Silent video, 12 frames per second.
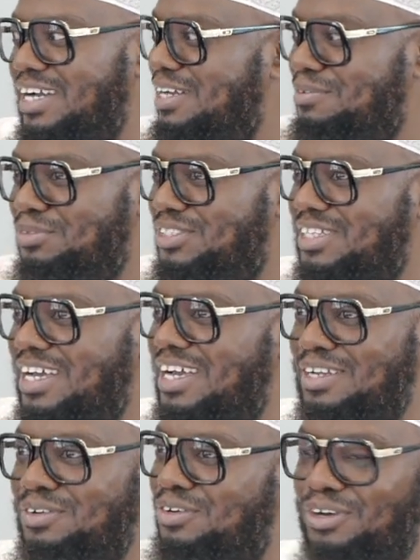ta'ala
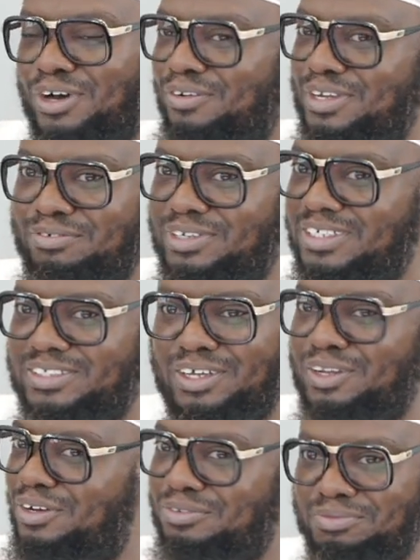musta'an. Look at current events.
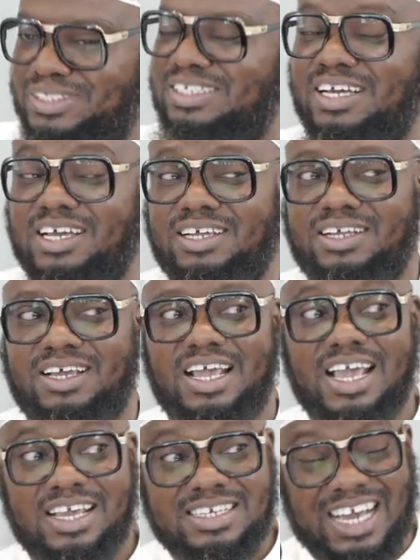Allahu musta'an.
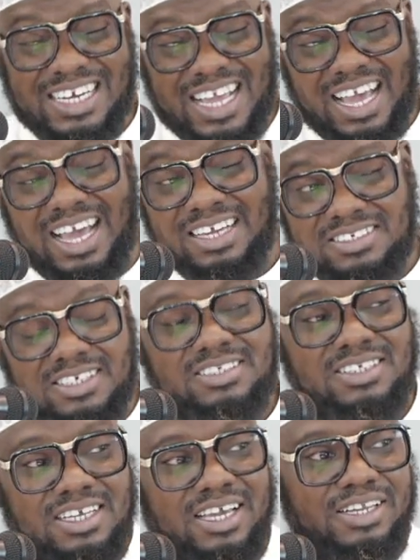That they had
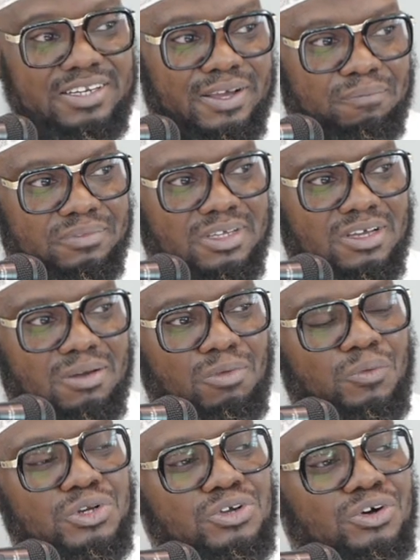this thing in them.
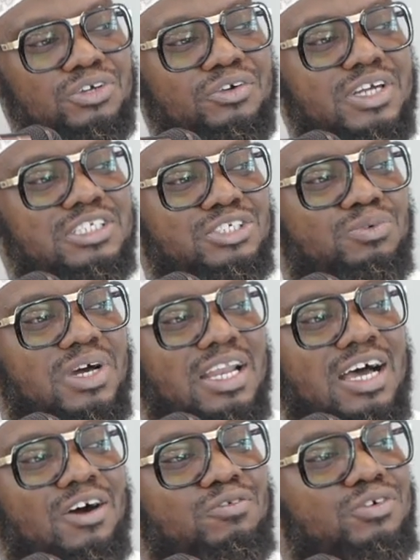But we know the greatest
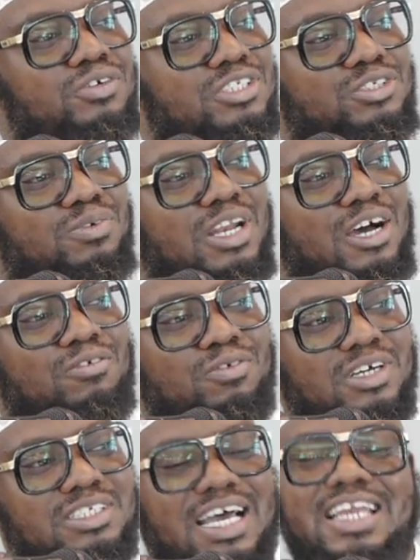wala, of course, is wala
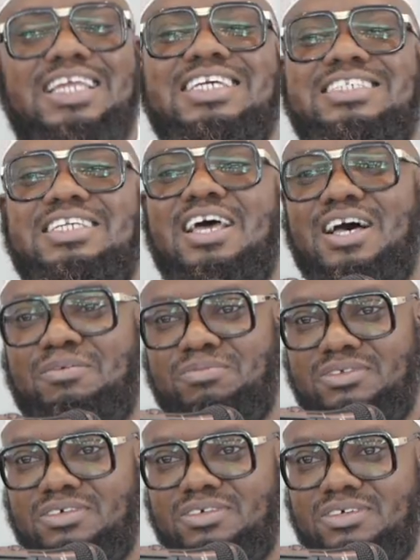of what? Al
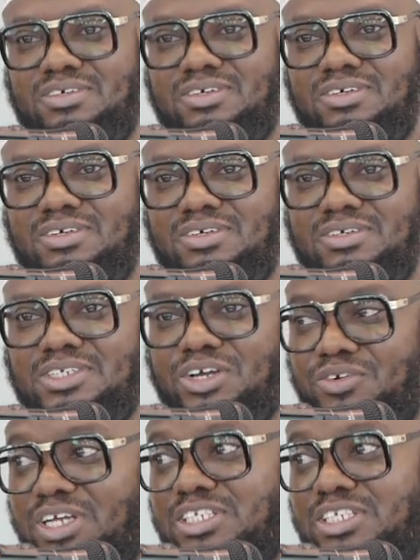Islam. The